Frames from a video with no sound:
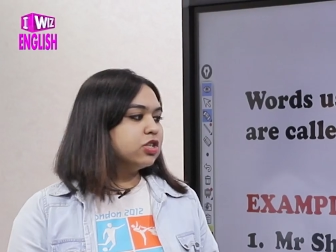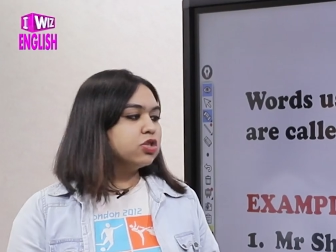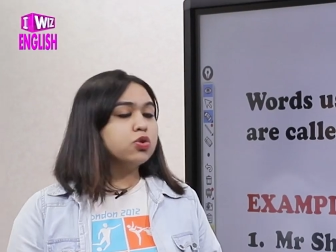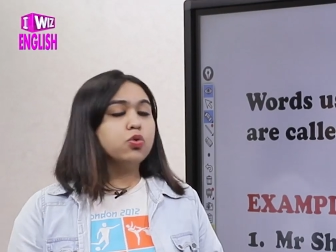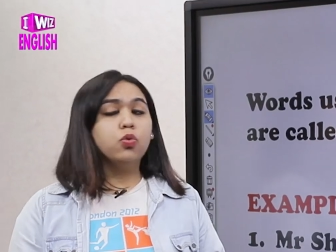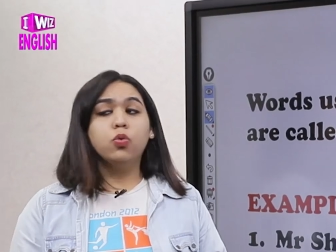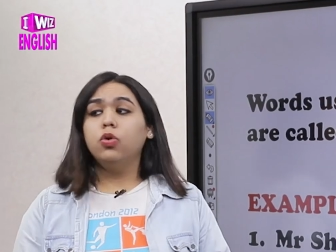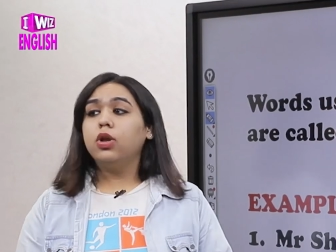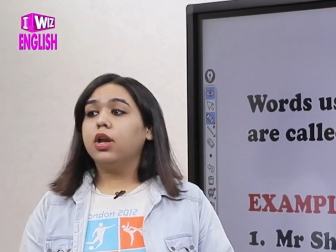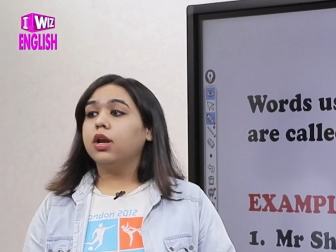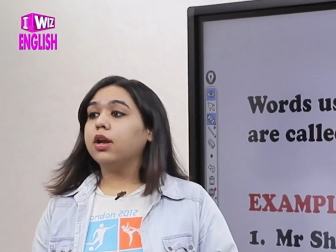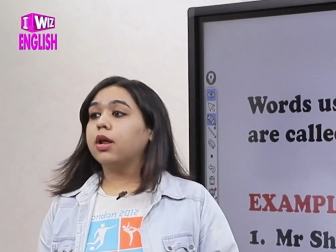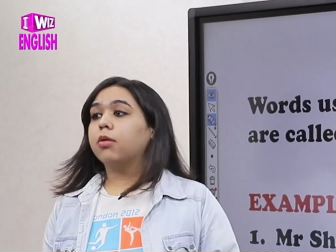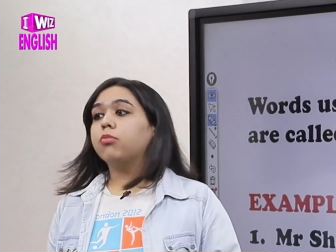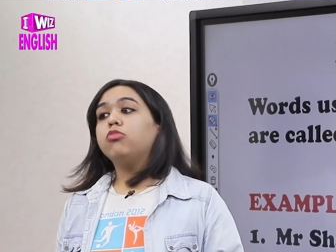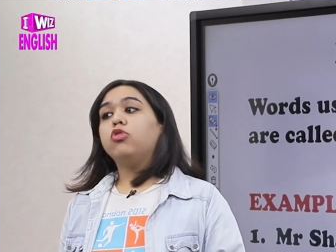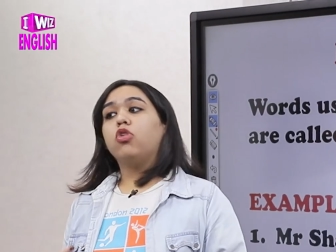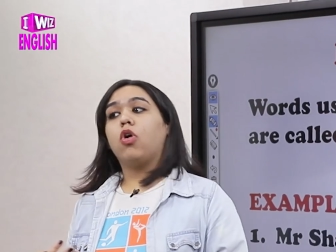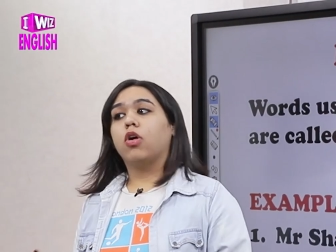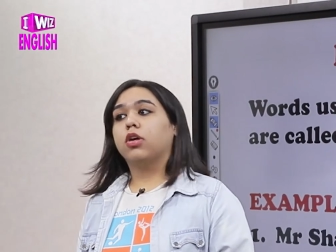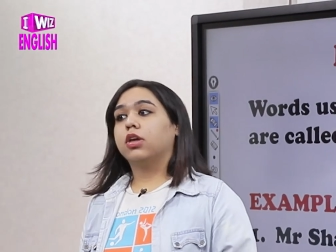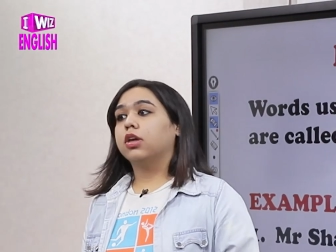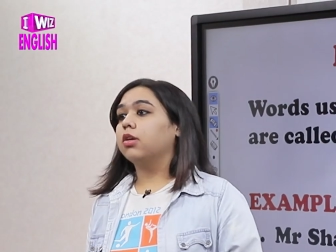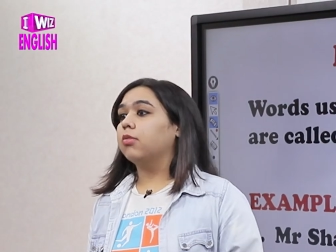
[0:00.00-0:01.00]
school and I'm
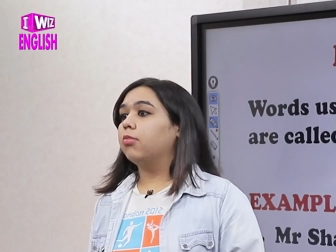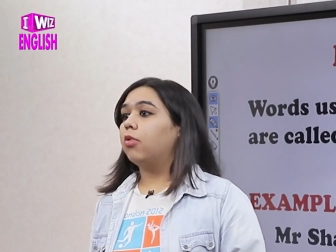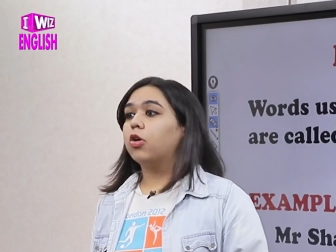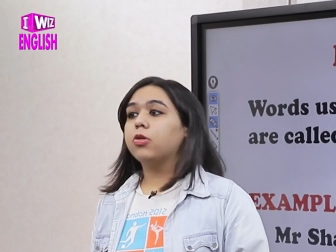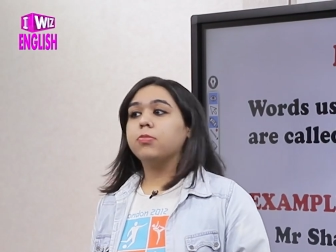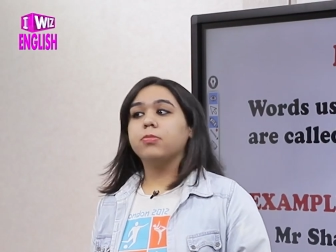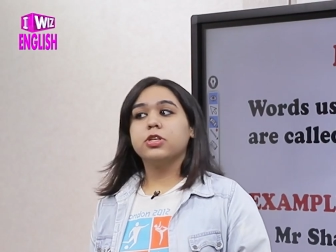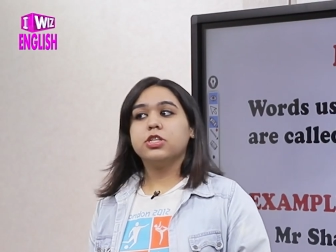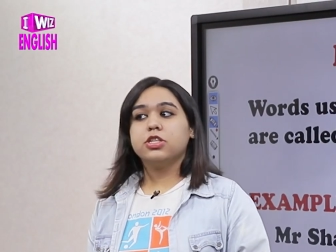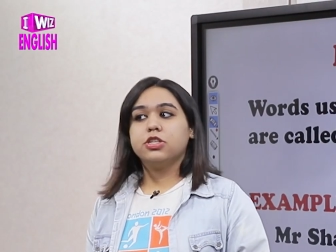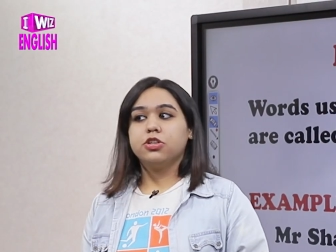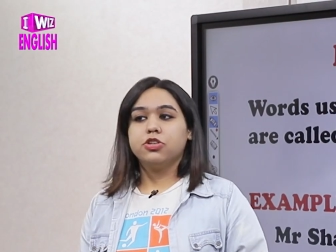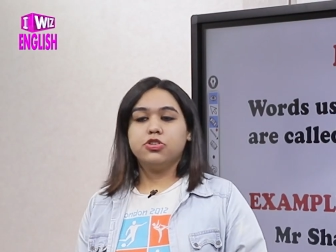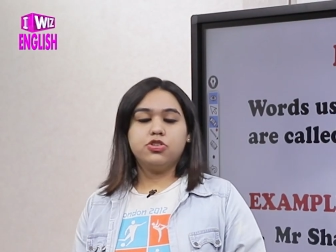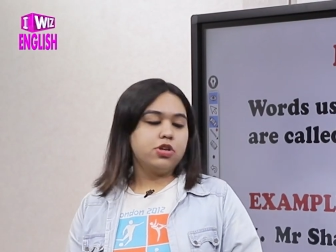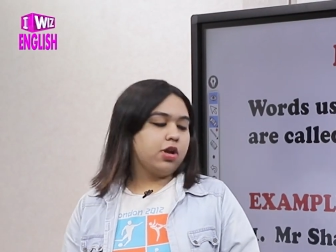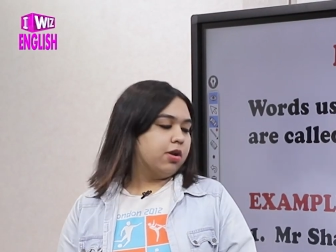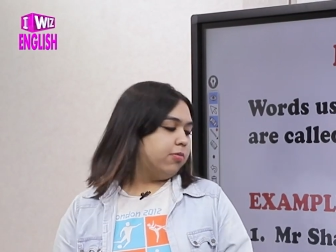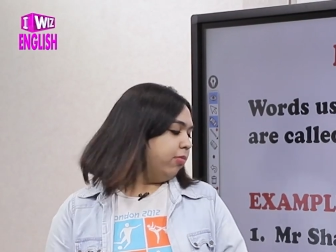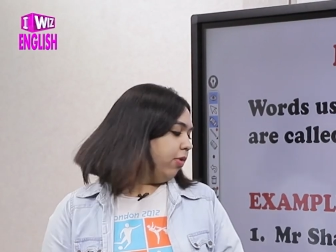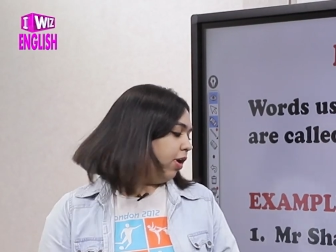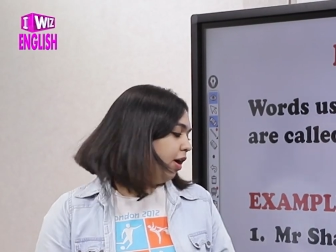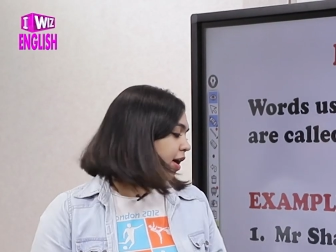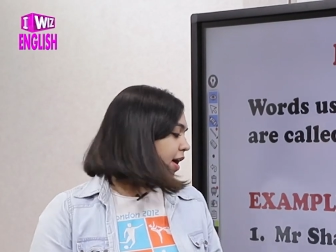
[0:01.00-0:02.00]
talking about Mr.
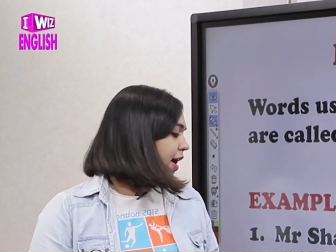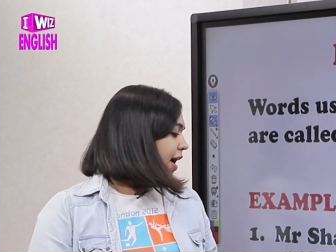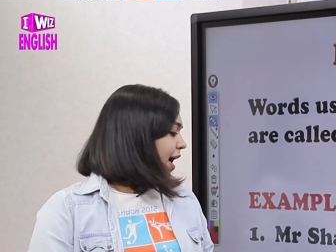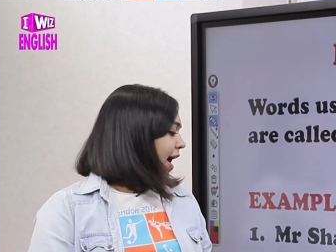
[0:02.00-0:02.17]
Sharma.